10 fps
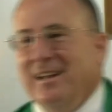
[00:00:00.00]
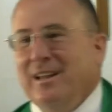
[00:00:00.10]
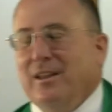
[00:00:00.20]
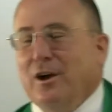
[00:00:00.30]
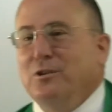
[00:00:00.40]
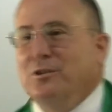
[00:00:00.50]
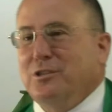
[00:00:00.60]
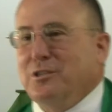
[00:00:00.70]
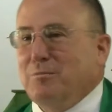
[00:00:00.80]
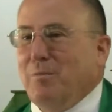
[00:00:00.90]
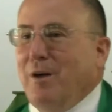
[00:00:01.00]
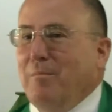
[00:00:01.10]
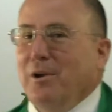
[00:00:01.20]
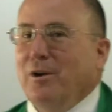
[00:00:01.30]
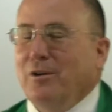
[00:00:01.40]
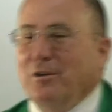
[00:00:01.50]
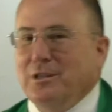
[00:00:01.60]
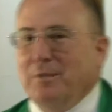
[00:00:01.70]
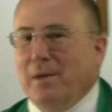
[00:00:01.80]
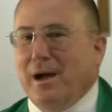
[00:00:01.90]
Those are small miracles
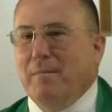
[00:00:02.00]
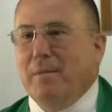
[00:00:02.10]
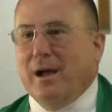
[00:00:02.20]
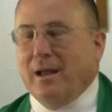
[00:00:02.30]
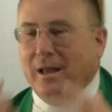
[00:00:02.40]
in my mind.